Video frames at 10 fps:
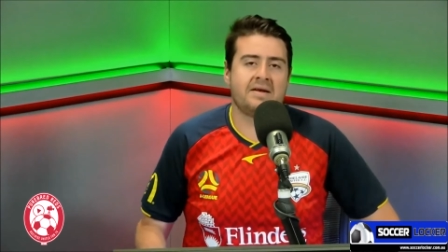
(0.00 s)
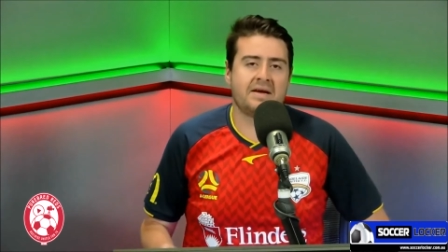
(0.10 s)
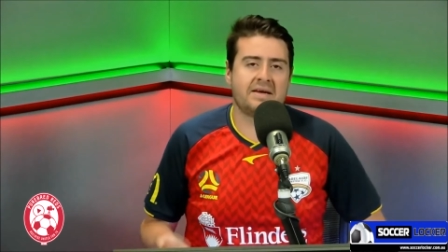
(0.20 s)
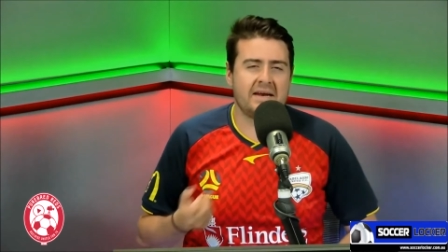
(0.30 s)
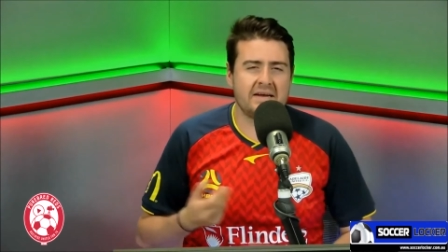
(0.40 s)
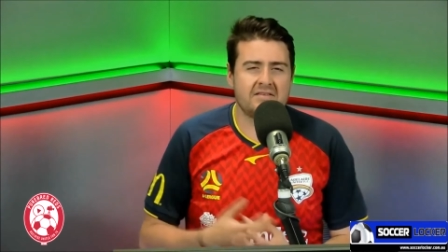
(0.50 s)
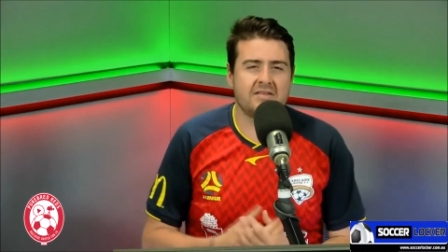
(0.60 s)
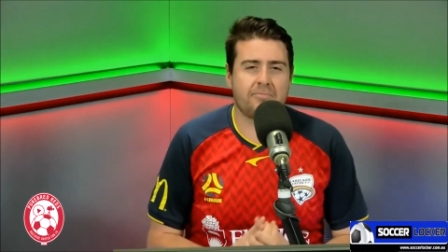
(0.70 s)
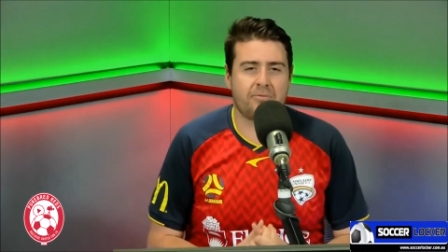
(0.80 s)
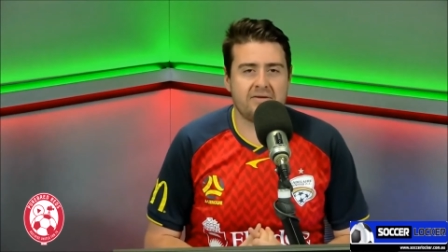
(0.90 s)
Now, getting into
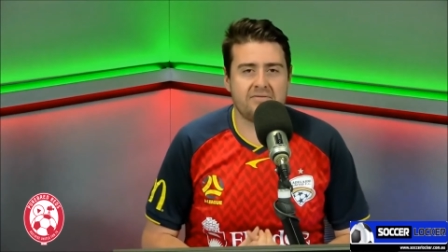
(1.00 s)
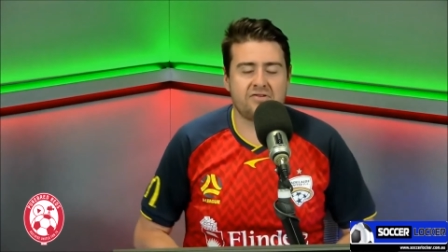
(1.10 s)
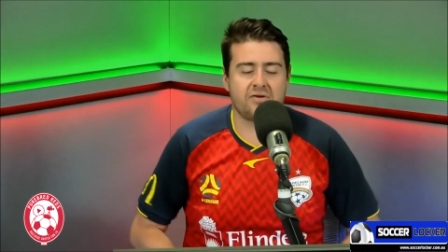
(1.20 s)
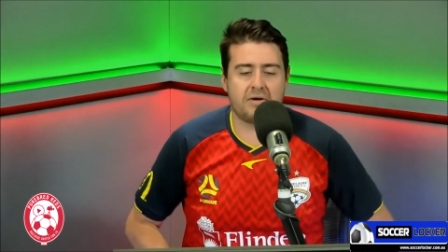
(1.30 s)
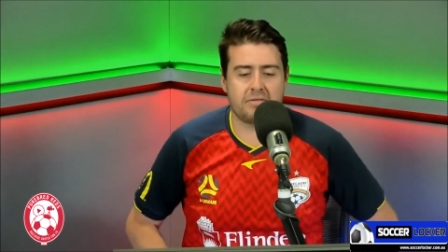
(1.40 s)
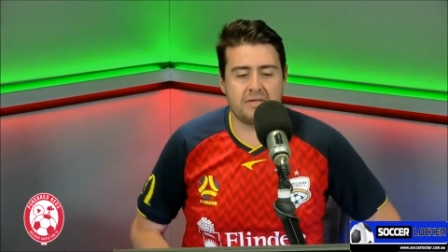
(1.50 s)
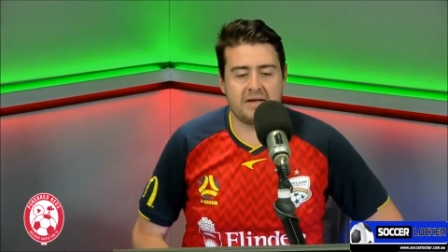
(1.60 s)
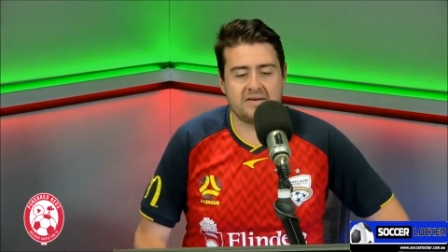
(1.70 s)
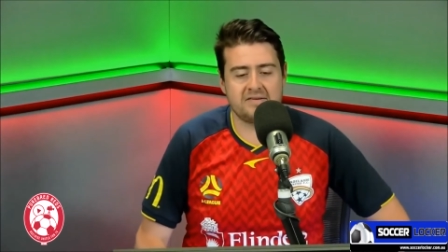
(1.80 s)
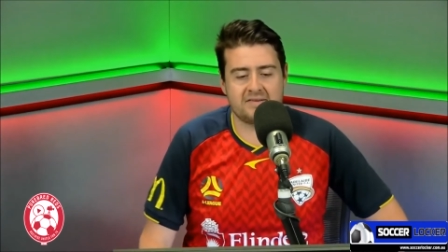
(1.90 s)
the previous side of
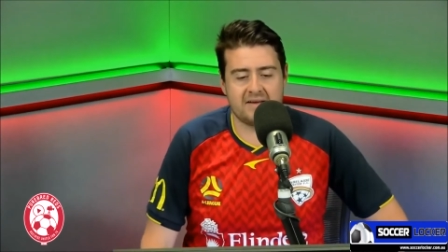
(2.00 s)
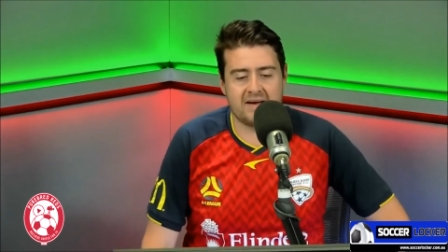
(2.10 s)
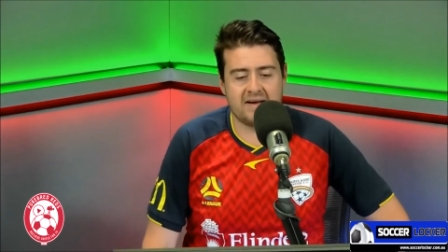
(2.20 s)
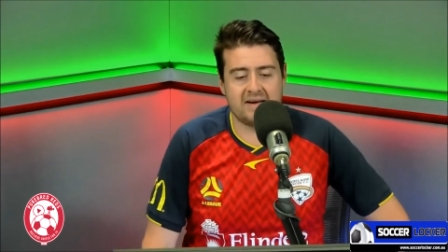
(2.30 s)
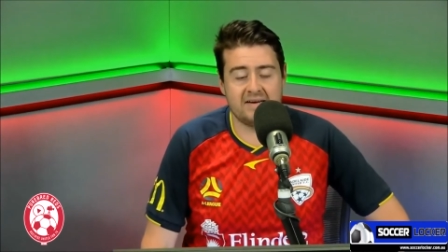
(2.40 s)
things, uh,